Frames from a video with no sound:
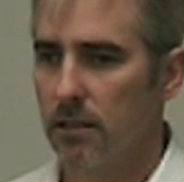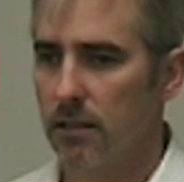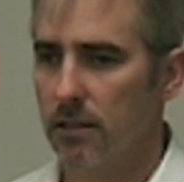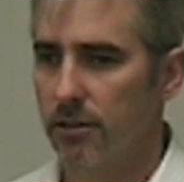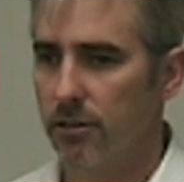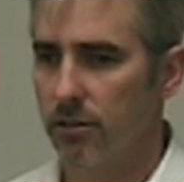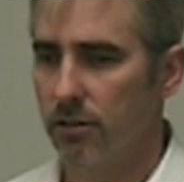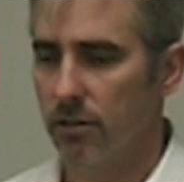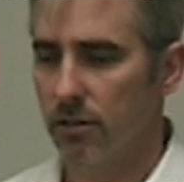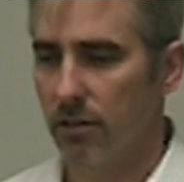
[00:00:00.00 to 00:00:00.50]

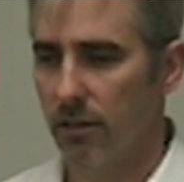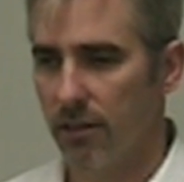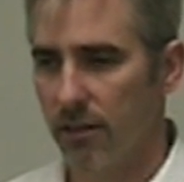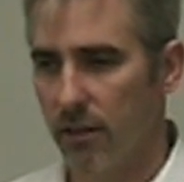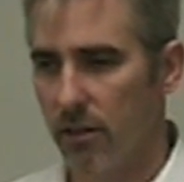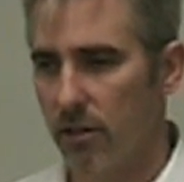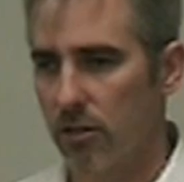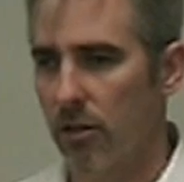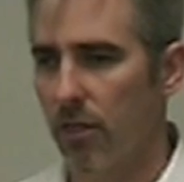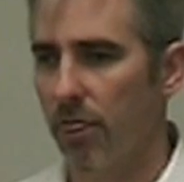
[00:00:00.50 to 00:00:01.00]
and you could
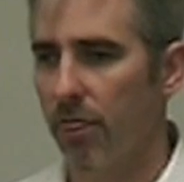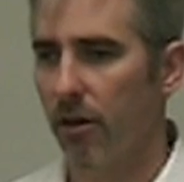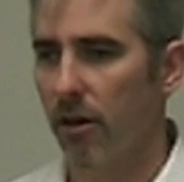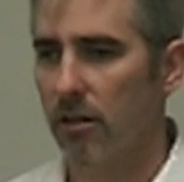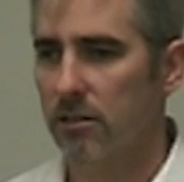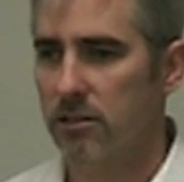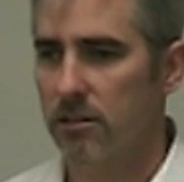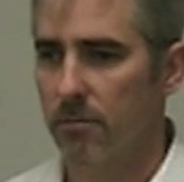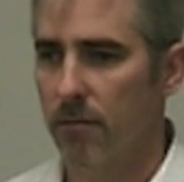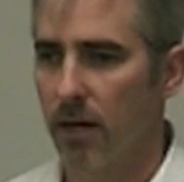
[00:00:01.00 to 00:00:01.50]
think good
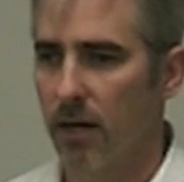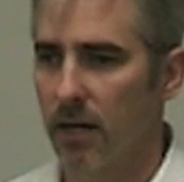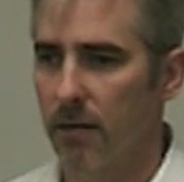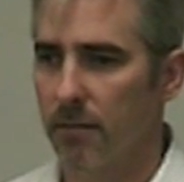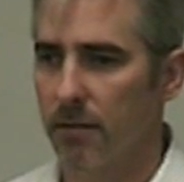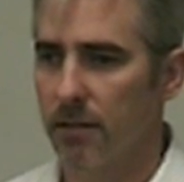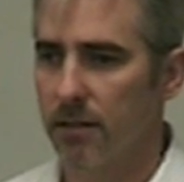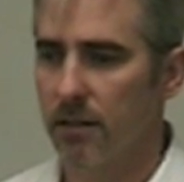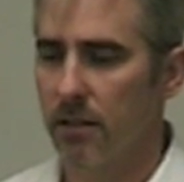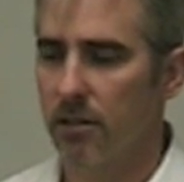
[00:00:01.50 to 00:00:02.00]
thoughts about
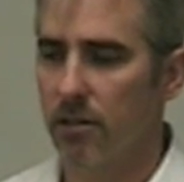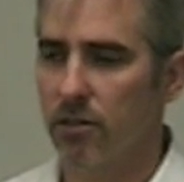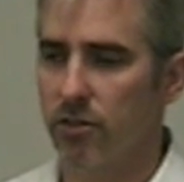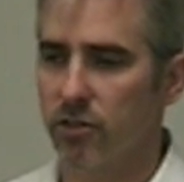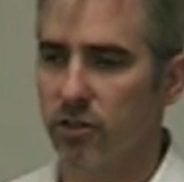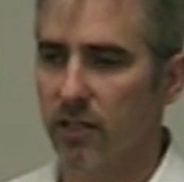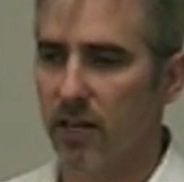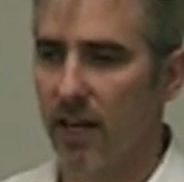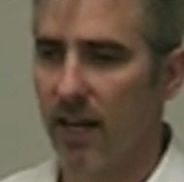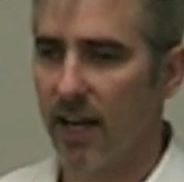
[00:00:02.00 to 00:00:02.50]
it, but then
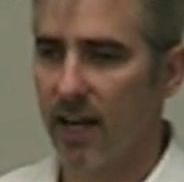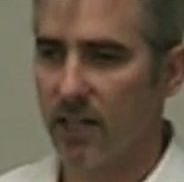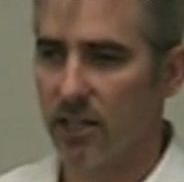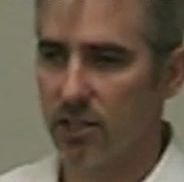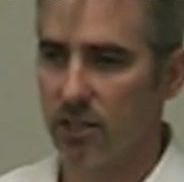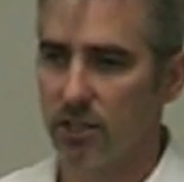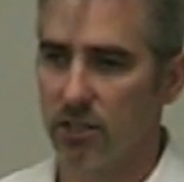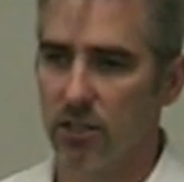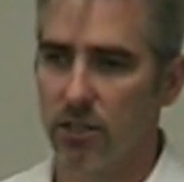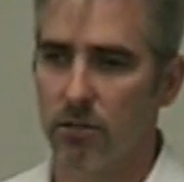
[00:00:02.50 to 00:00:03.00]
there's an
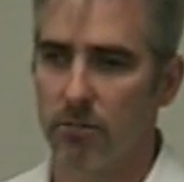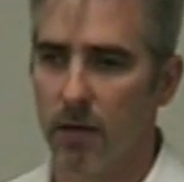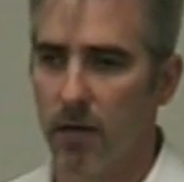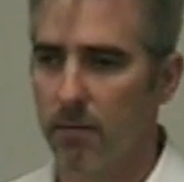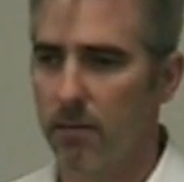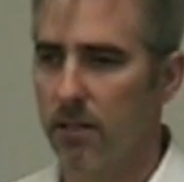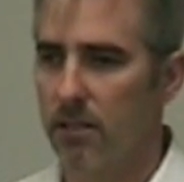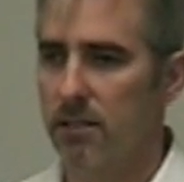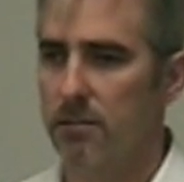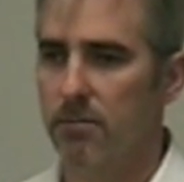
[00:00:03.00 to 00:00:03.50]
action that you
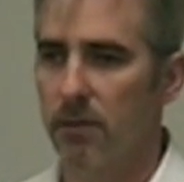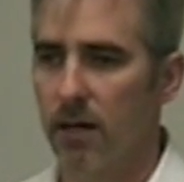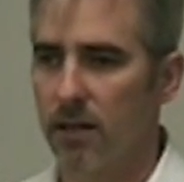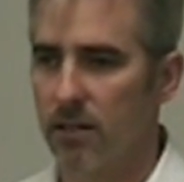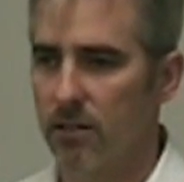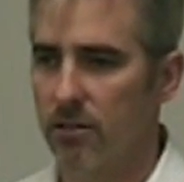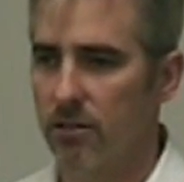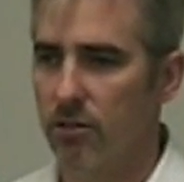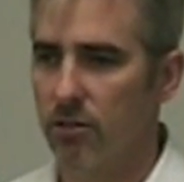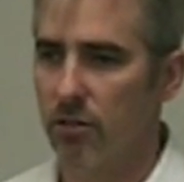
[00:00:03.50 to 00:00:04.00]
may be
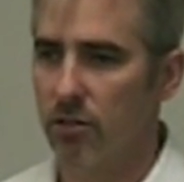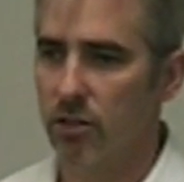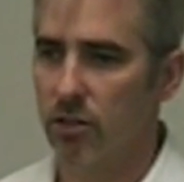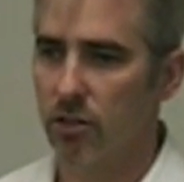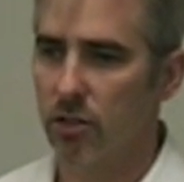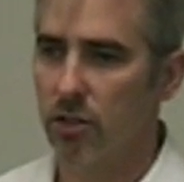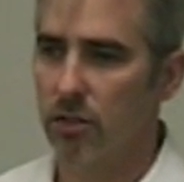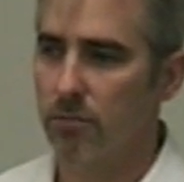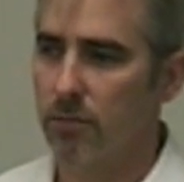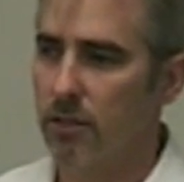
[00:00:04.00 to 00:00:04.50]
inspired to do.
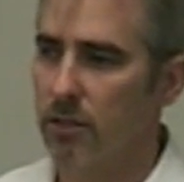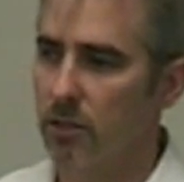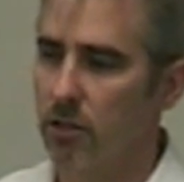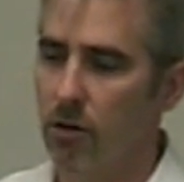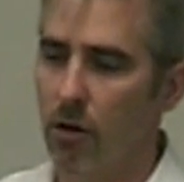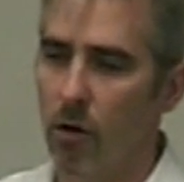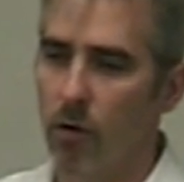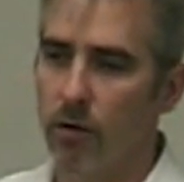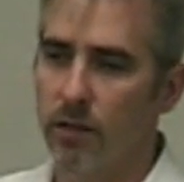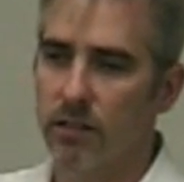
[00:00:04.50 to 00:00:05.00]
It could be
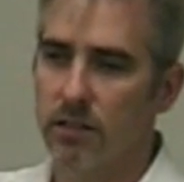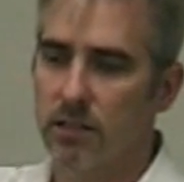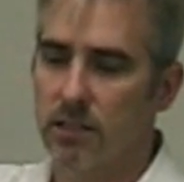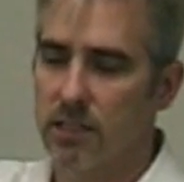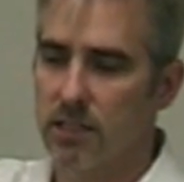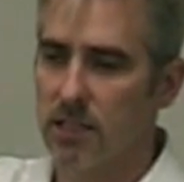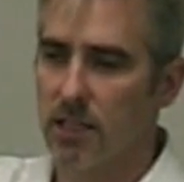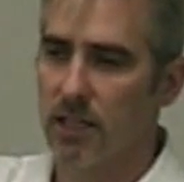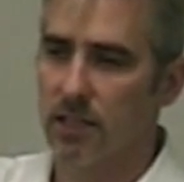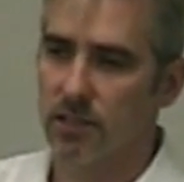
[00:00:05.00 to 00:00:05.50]
going
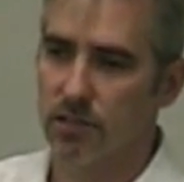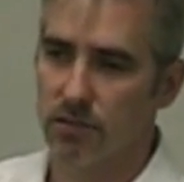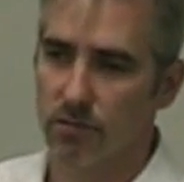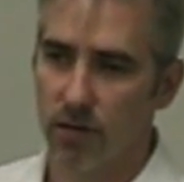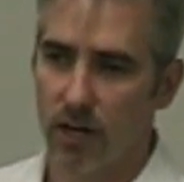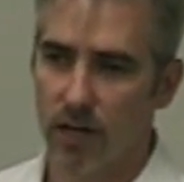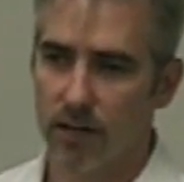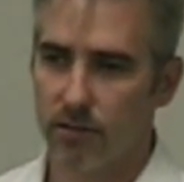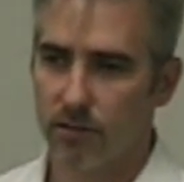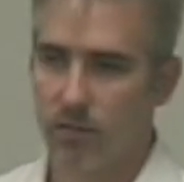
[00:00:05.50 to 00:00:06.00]
to test
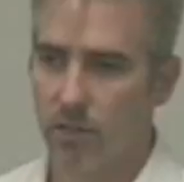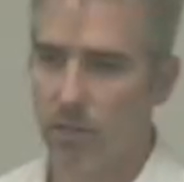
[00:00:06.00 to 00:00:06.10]
ride